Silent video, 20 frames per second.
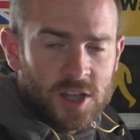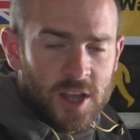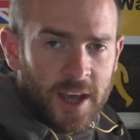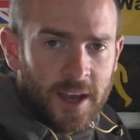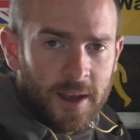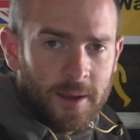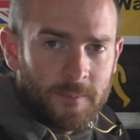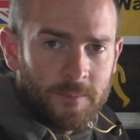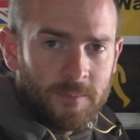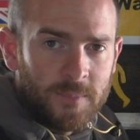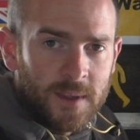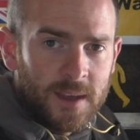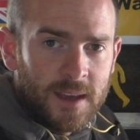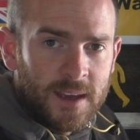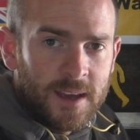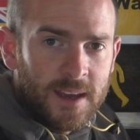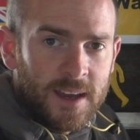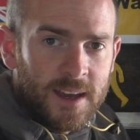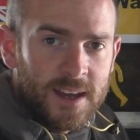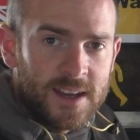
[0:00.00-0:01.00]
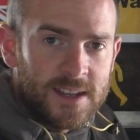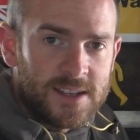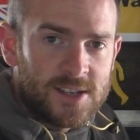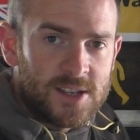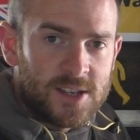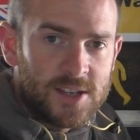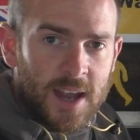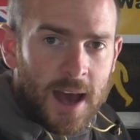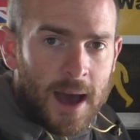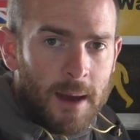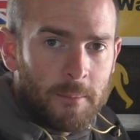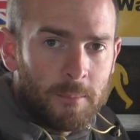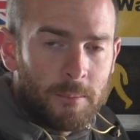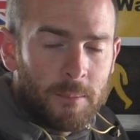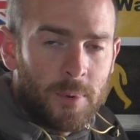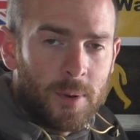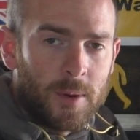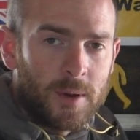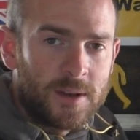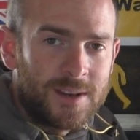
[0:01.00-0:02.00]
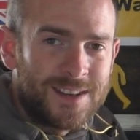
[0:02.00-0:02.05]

thing is damp.